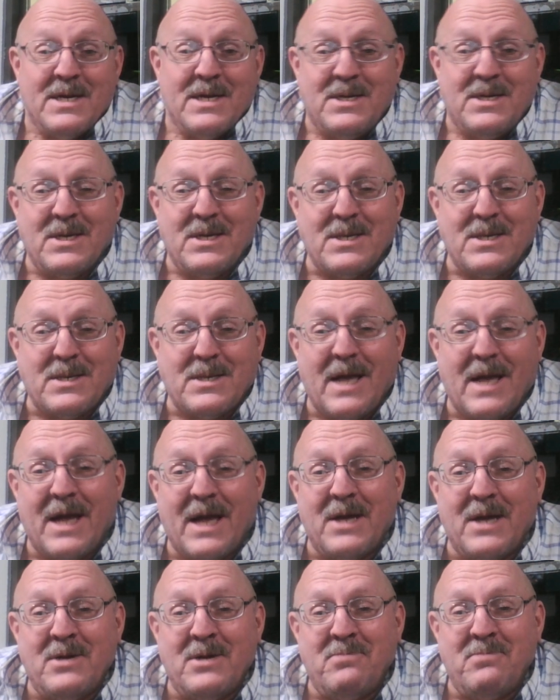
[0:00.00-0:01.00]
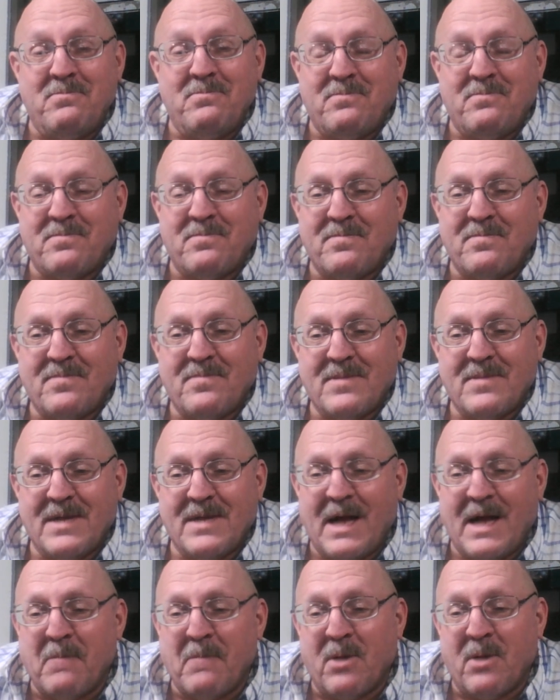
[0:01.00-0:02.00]
Just saying
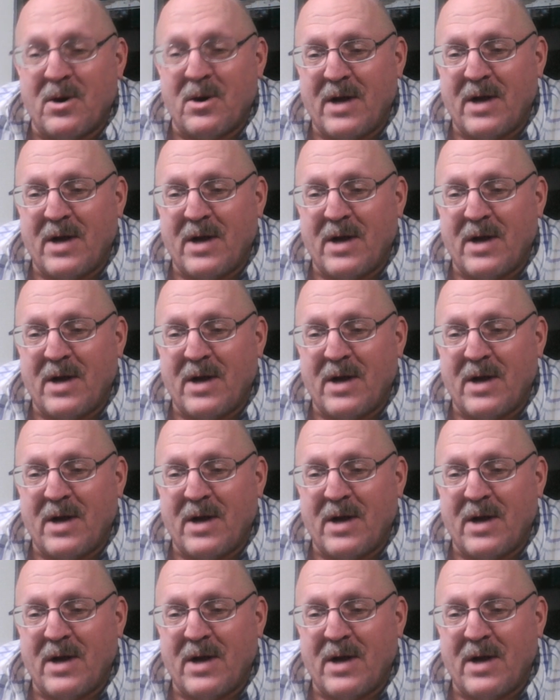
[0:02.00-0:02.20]
and I'm on a